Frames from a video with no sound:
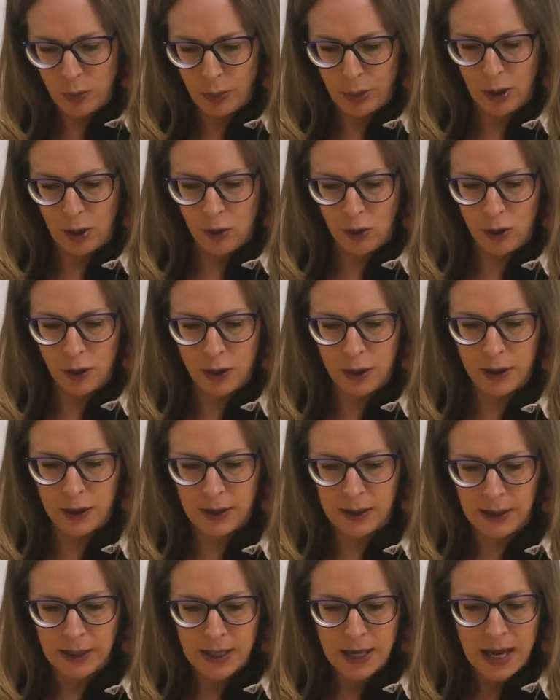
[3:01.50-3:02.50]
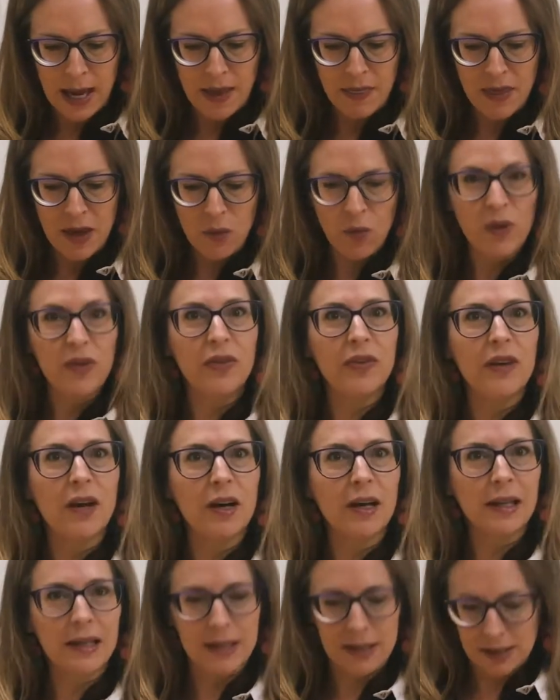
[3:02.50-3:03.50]
plonk. And then with the
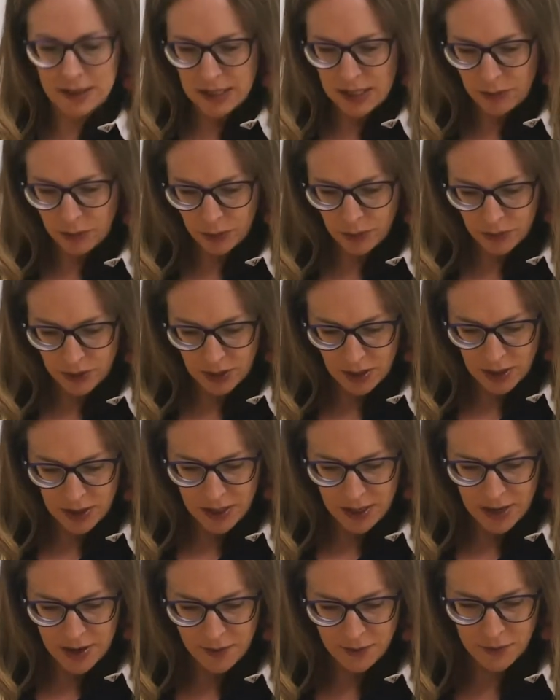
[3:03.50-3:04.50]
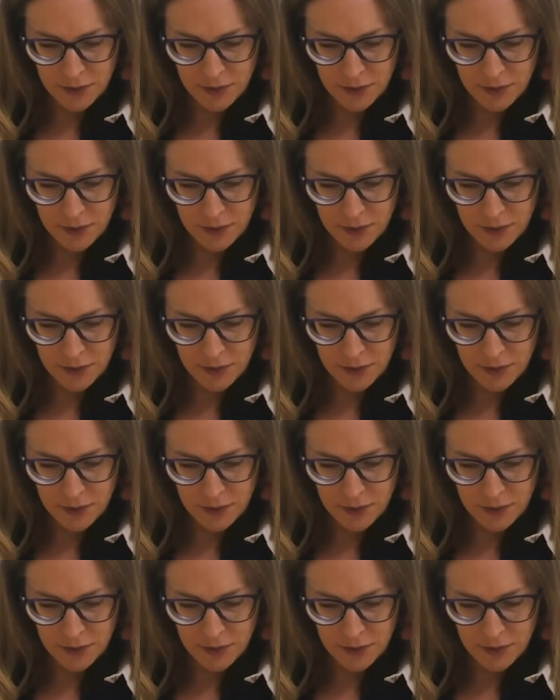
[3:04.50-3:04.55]
ugly staples, I have